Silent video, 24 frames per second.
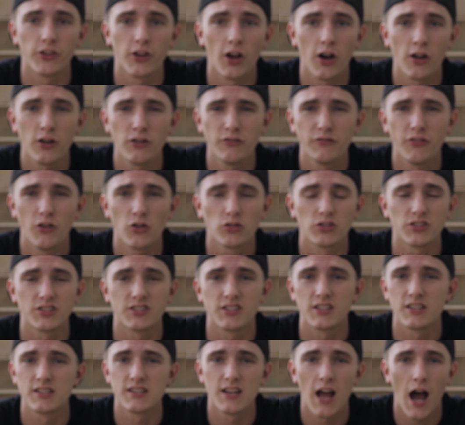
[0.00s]
The
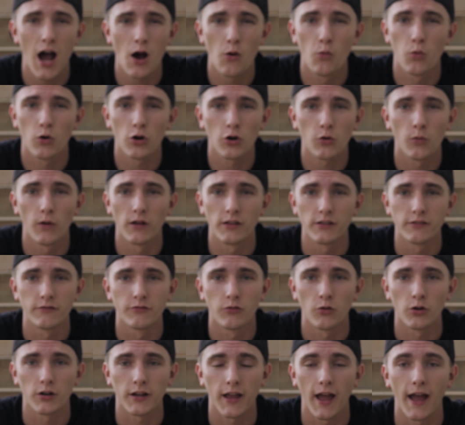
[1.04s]
autofocus does not work well in
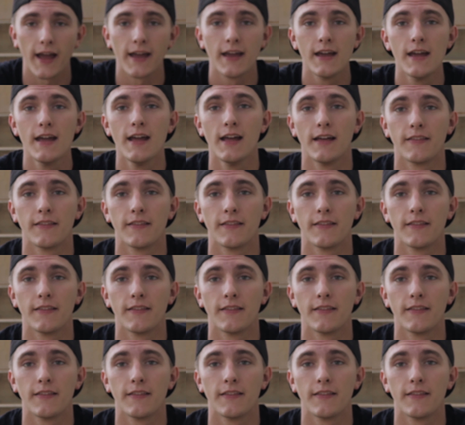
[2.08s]
4K.